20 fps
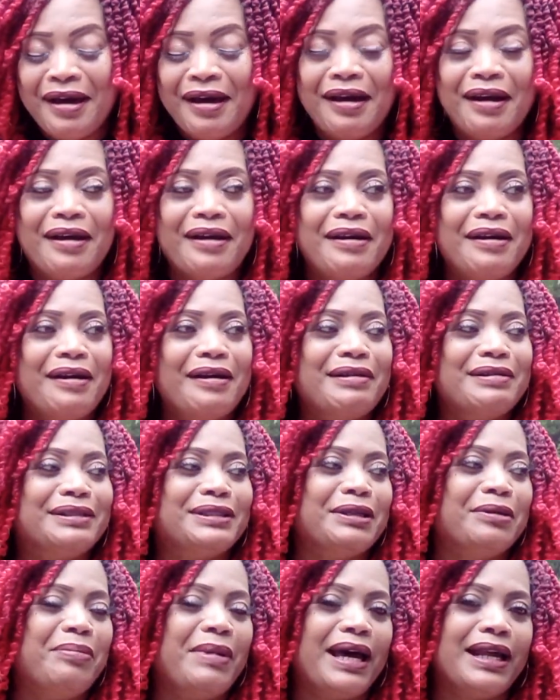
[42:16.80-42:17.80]
Oh,
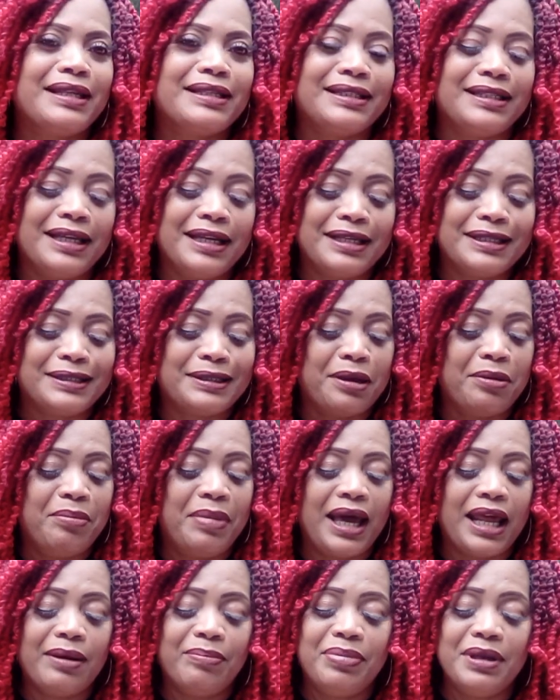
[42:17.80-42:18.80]
somebody say that
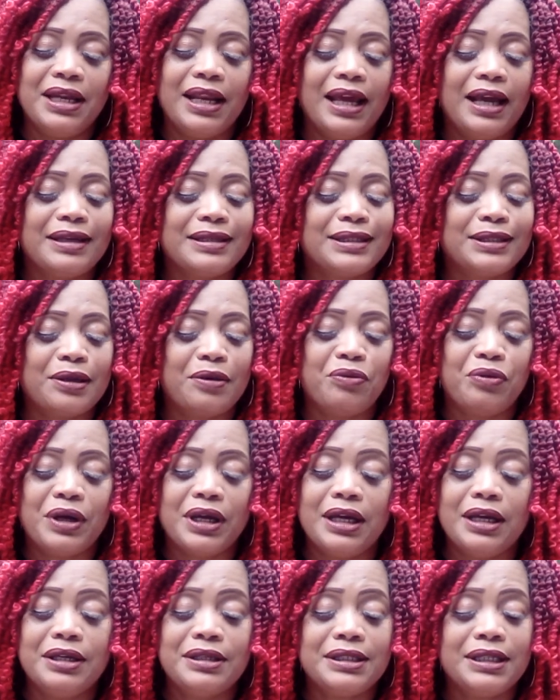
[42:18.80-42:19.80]
somebody been out
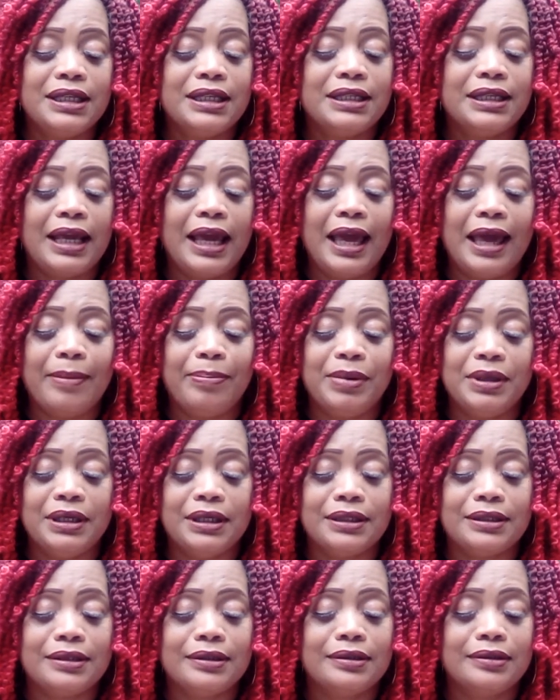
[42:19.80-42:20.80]
somewhere else getting
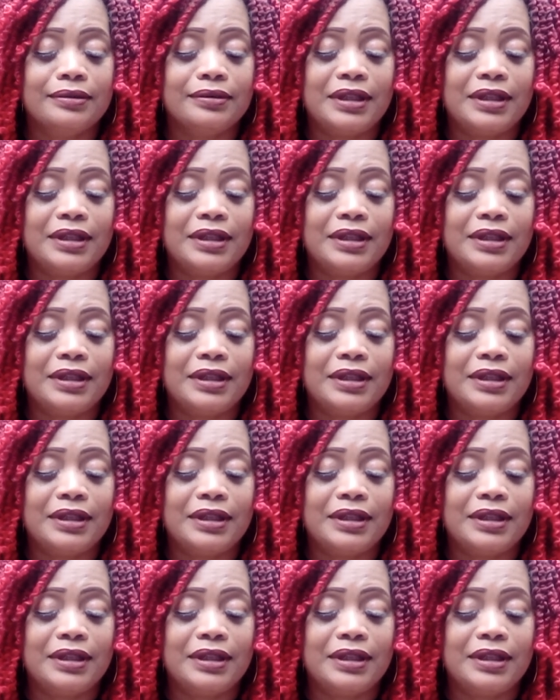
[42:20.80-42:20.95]
happiness.